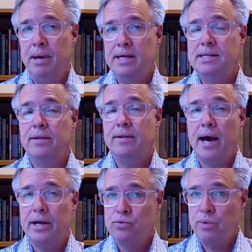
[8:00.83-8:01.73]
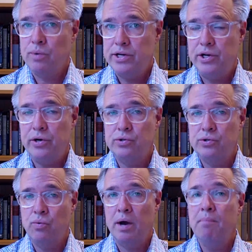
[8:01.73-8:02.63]
based on the odds
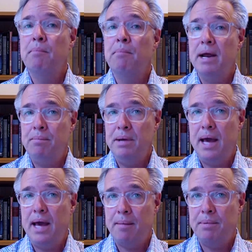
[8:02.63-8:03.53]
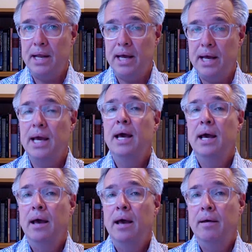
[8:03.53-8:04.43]
ratios what might be happening
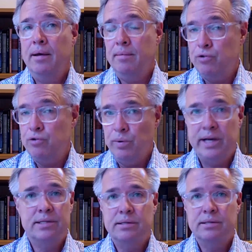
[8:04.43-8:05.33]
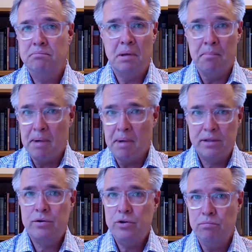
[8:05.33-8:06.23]
2 weeks, a
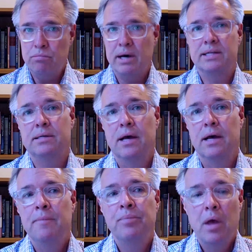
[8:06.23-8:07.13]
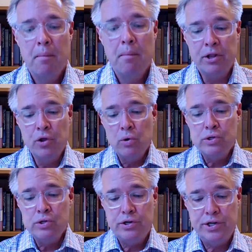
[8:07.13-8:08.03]
month, 2 months. But
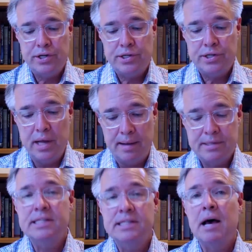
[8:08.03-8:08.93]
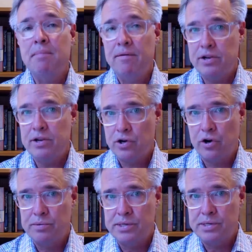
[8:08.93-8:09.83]
those are just some of the
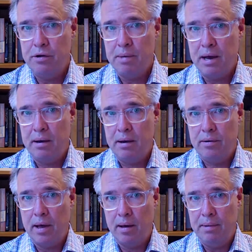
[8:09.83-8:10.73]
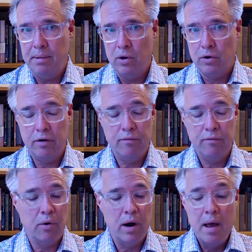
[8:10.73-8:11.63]
terms that you might be looking
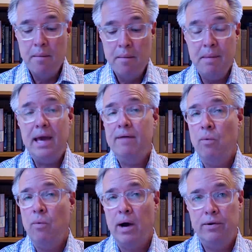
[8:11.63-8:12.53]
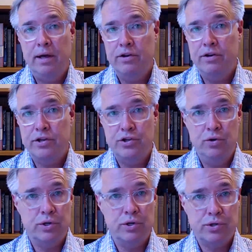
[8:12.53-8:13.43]
for. You may even want to even just
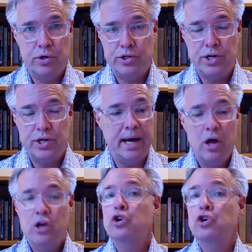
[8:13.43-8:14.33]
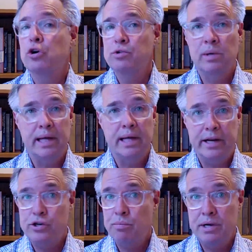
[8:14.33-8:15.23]
do a search on terms
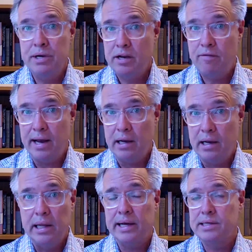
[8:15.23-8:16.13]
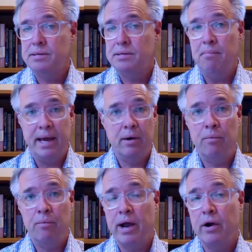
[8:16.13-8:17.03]
related to predictive analytics. Make
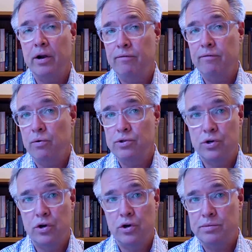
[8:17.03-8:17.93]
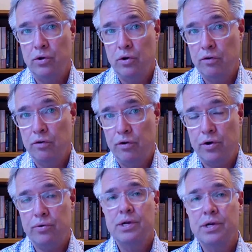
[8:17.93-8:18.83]
a record of those terms and look for
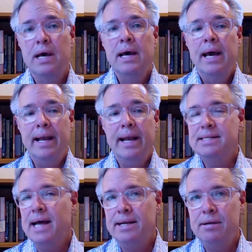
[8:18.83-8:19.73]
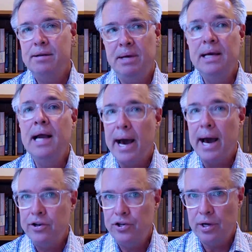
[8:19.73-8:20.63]
those. And it's not to be
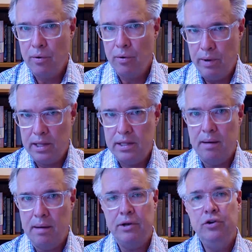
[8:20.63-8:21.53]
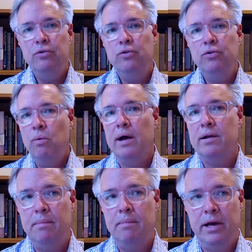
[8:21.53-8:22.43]
gotcha with them, but you do
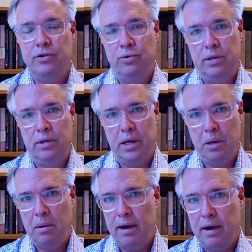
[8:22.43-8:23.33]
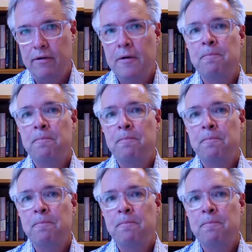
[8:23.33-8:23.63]
want to make sure that you have